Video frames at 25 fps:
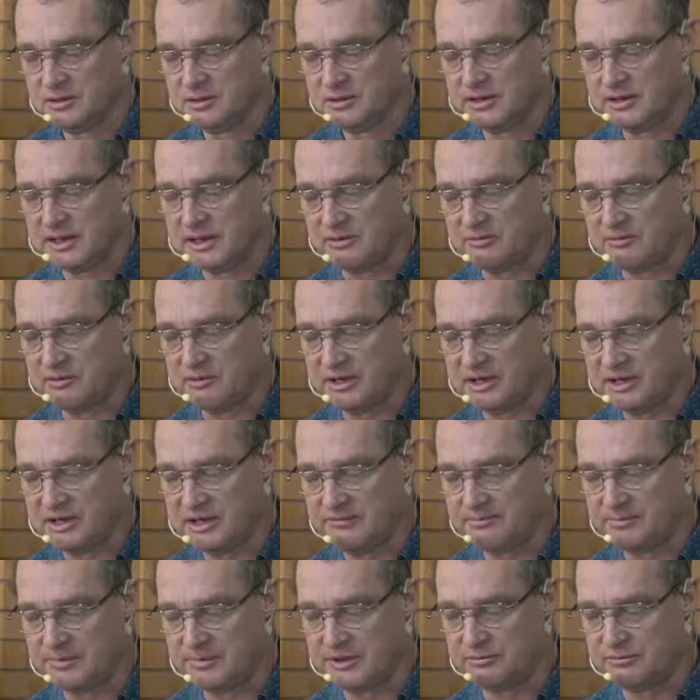that we
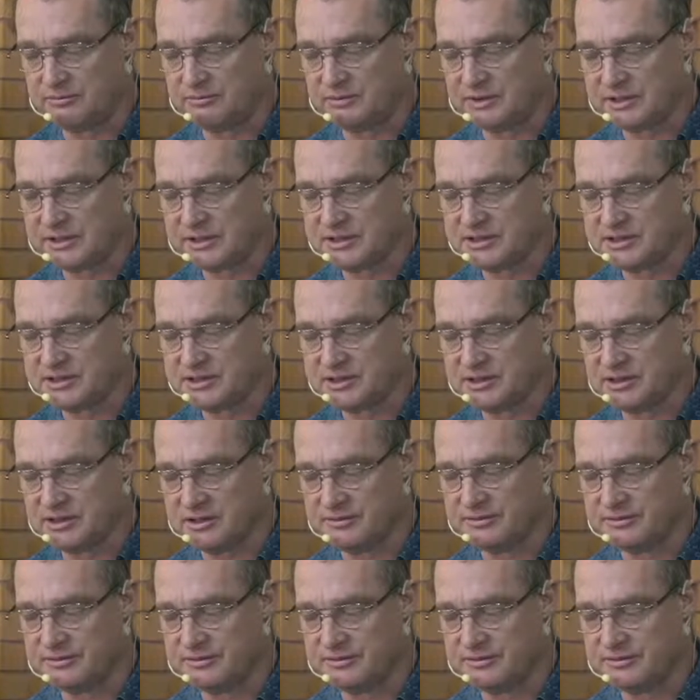have been reconciled